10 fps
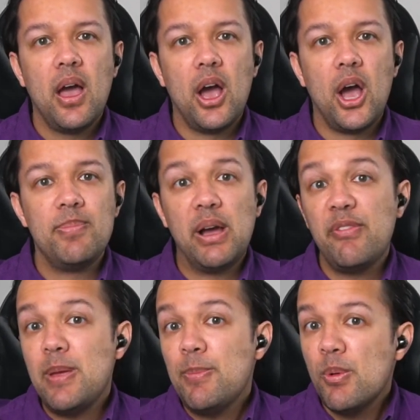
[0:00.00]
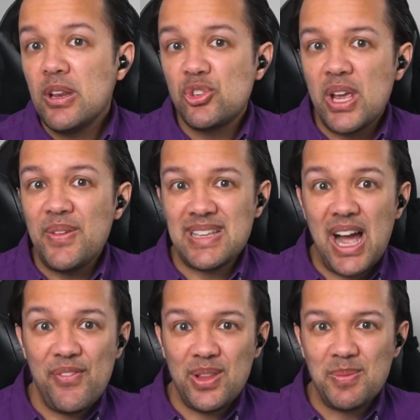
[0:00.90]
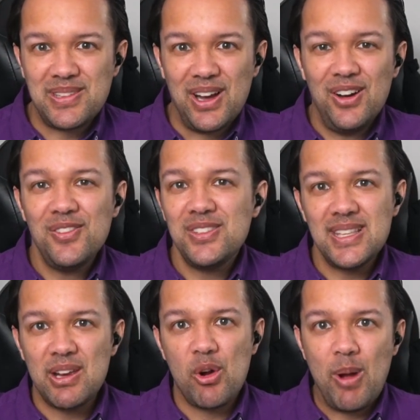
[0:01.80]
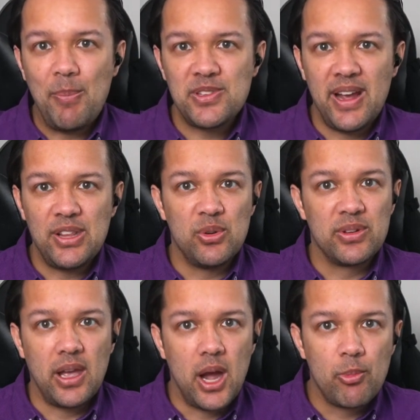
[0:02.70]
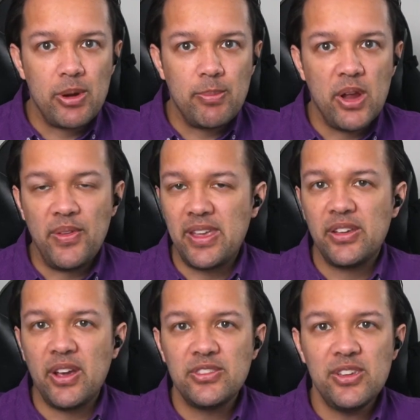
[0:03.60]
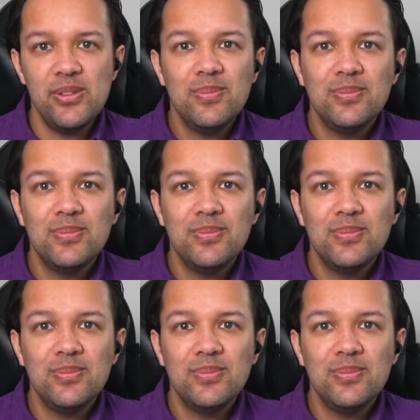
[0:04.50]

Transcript: Um, now, if people want to try this out for themselves, is there a website or GitHub repo they can go to?